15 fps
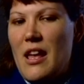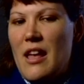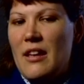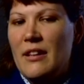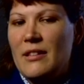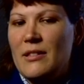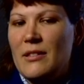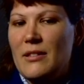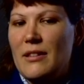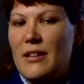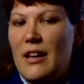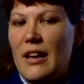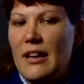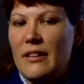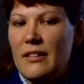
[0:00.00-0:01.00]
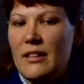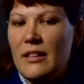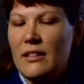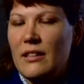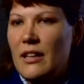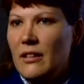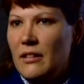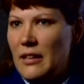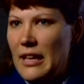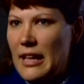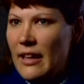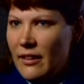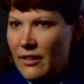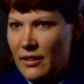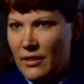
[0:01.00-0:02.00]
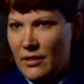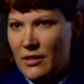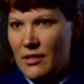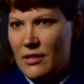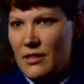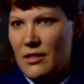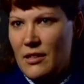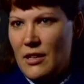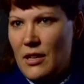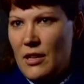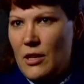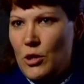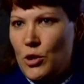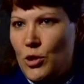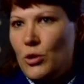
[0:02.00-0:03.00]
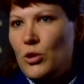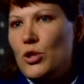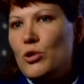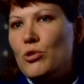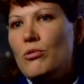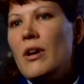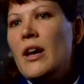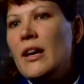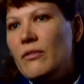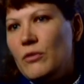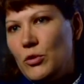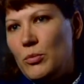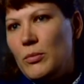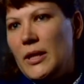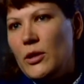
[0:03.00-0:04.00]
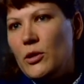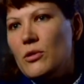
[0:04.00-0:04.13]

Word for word: And uh, I think that ethics should strive to be